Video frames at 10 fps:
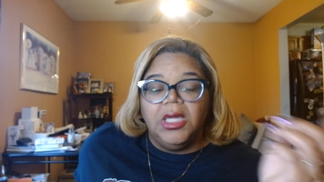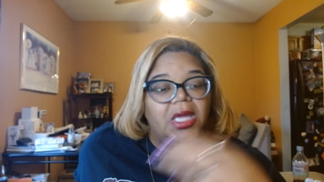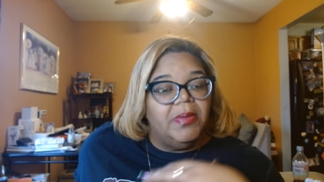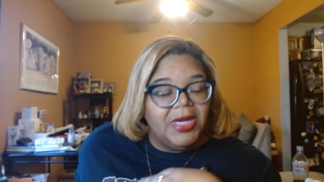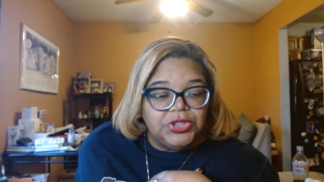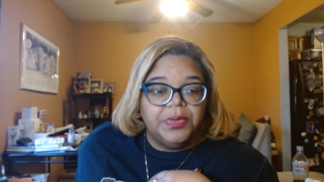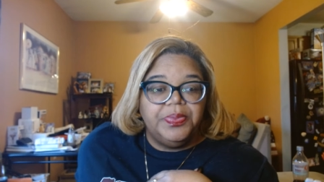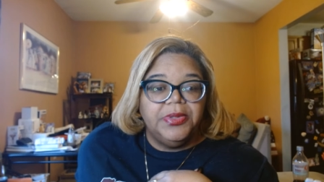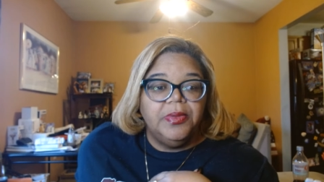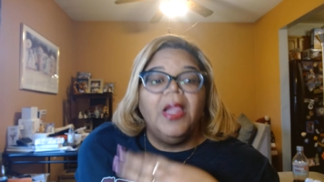Am I
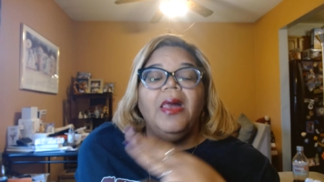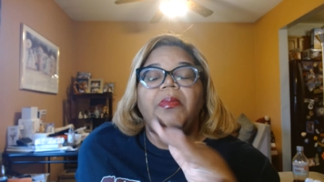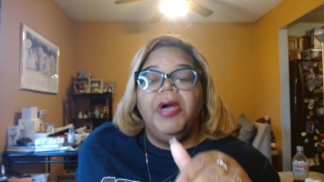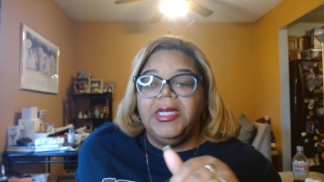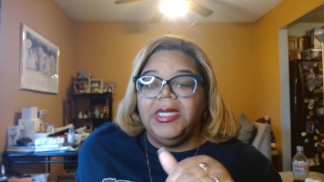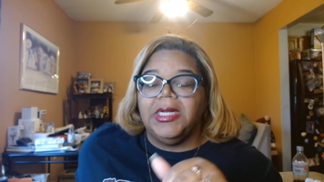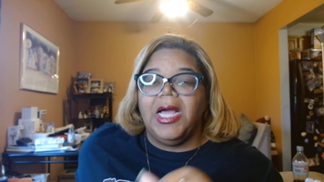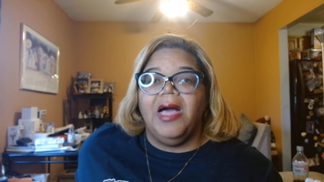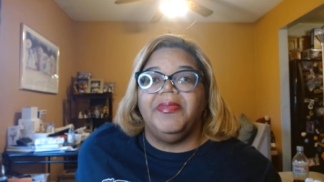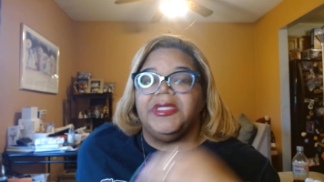tripping? Put it in the
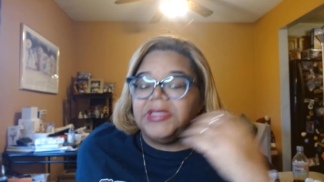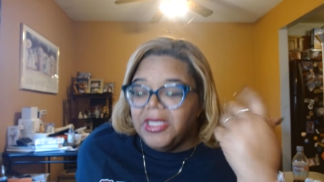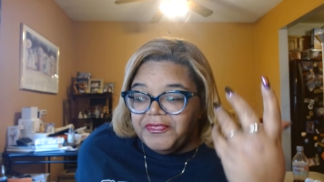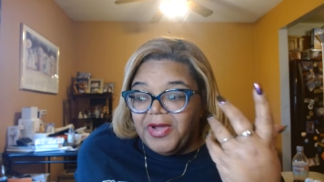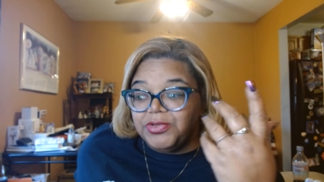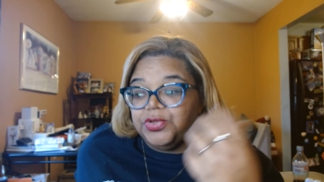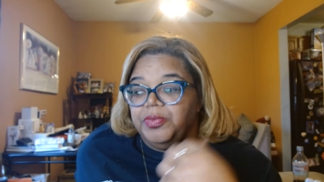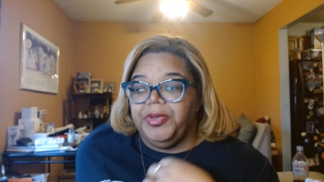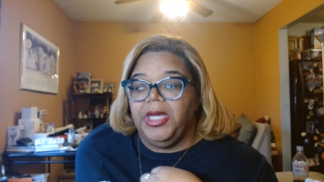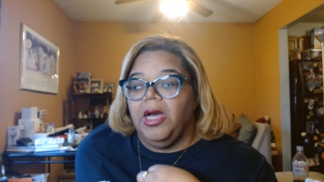comments if I'm
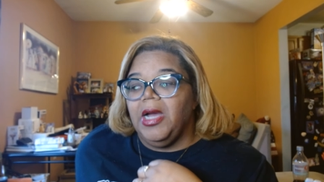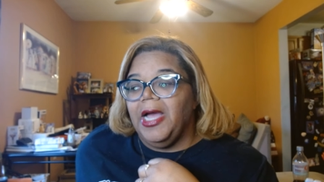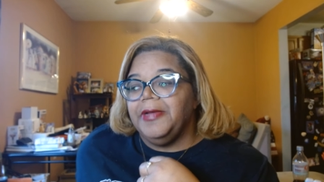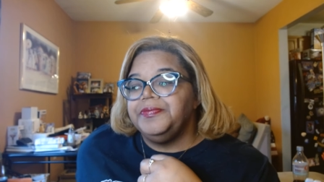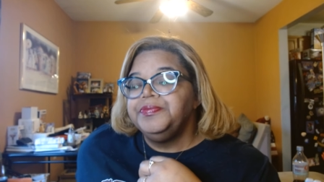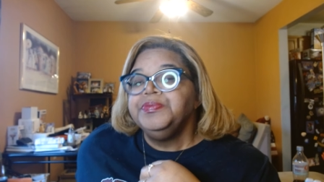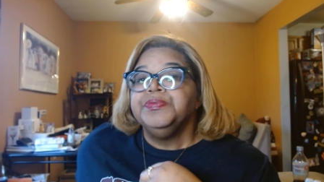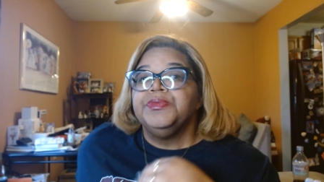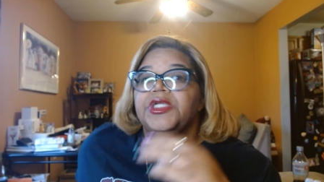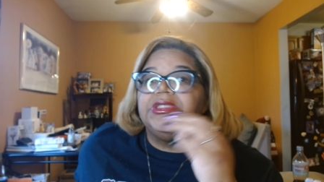tripping. Okay.
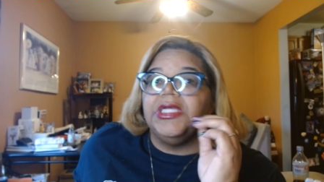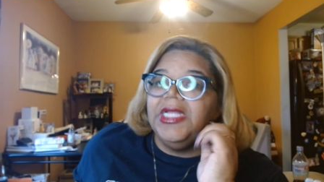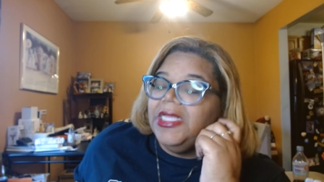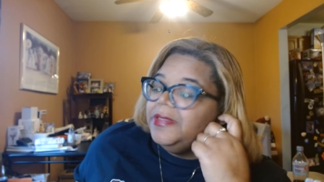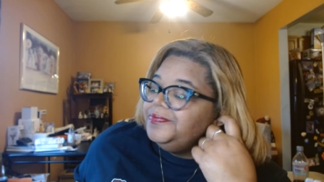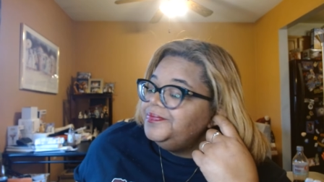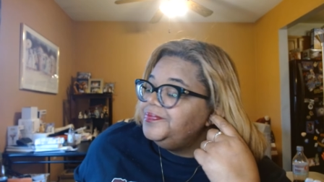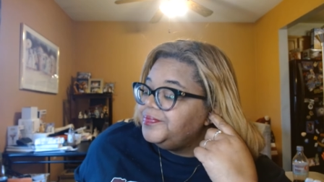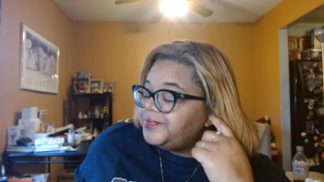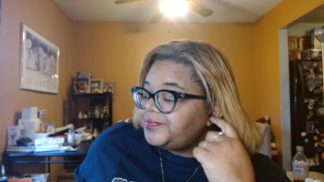So then
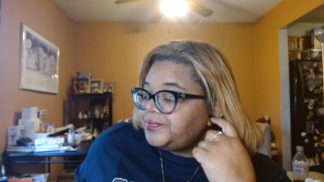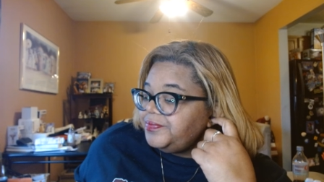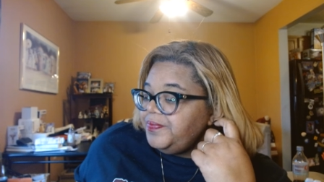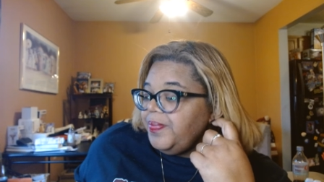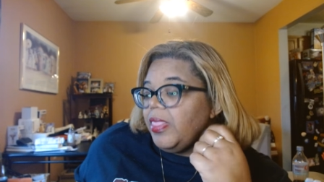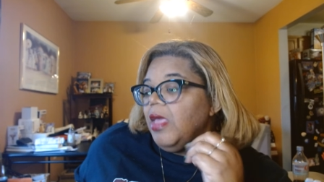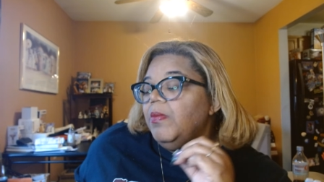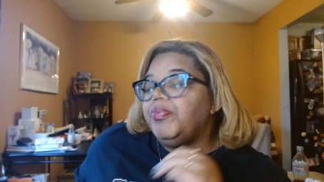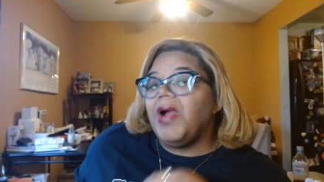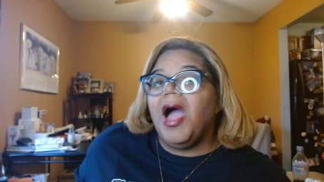
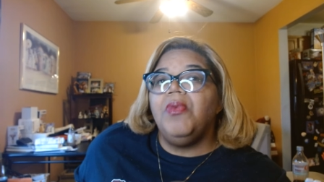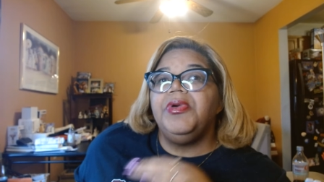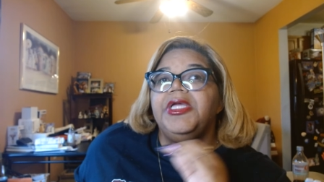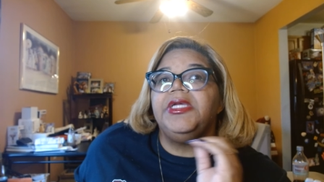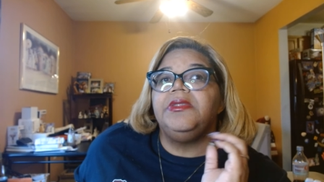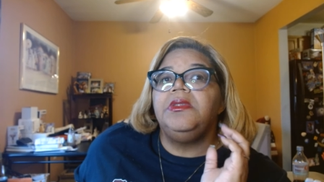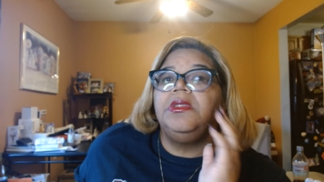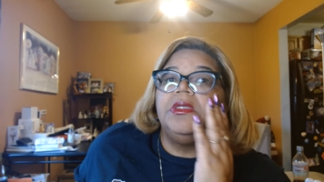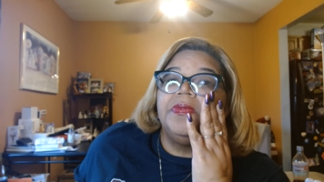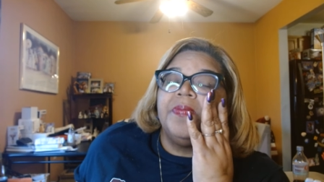Bronwyn,
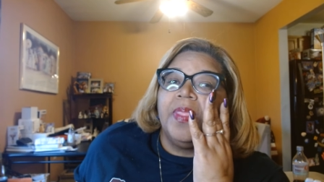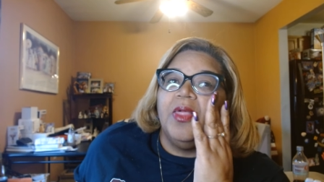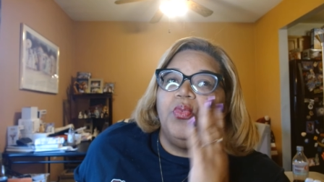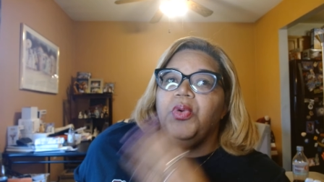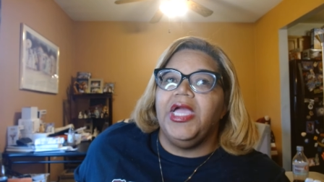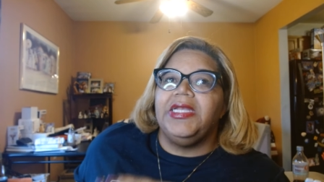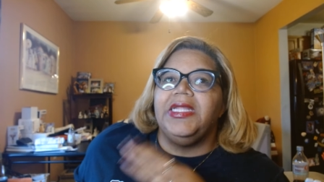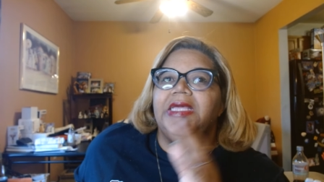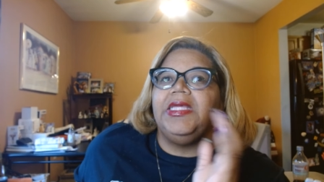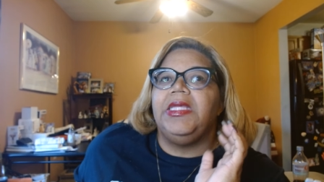
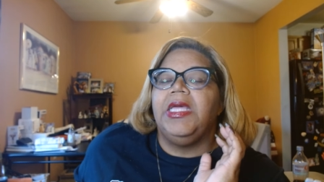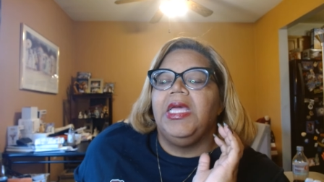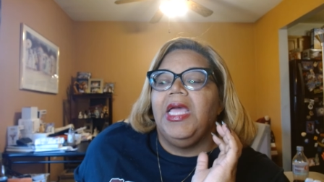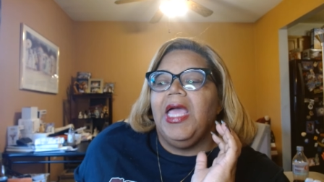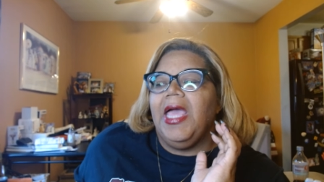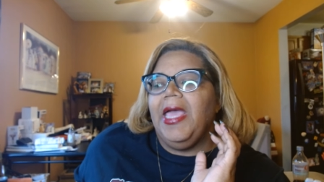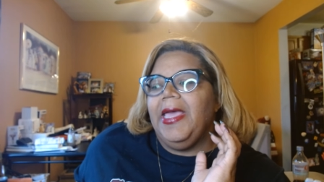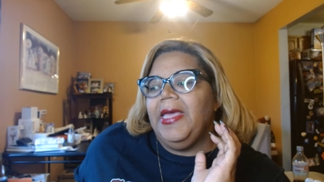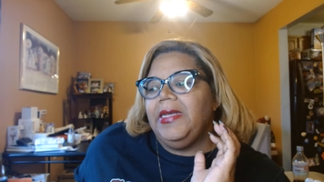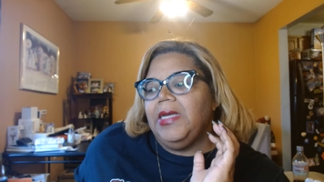Whitney,
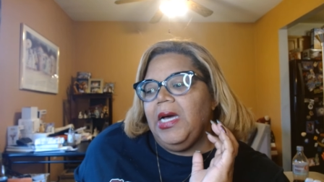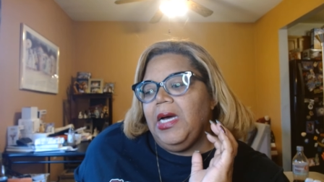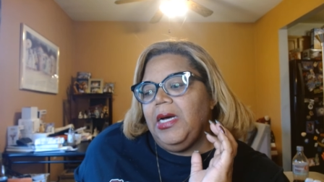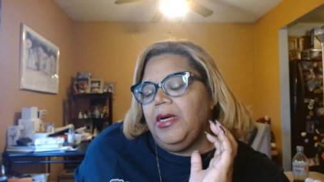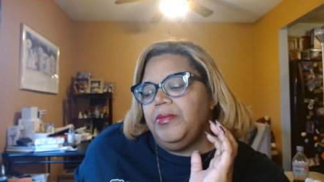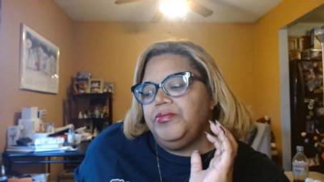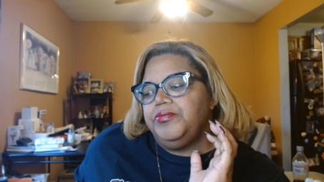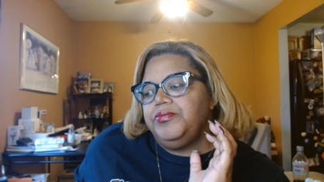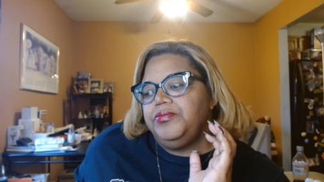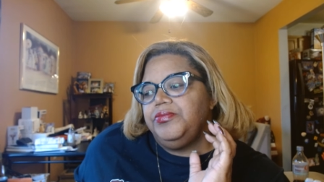and um